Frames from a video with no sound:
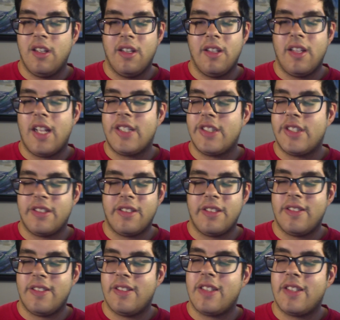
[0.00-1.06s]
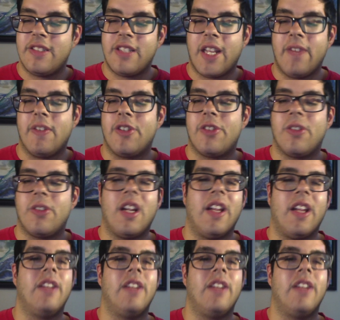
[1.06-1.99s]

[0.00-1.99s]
That's not even trying.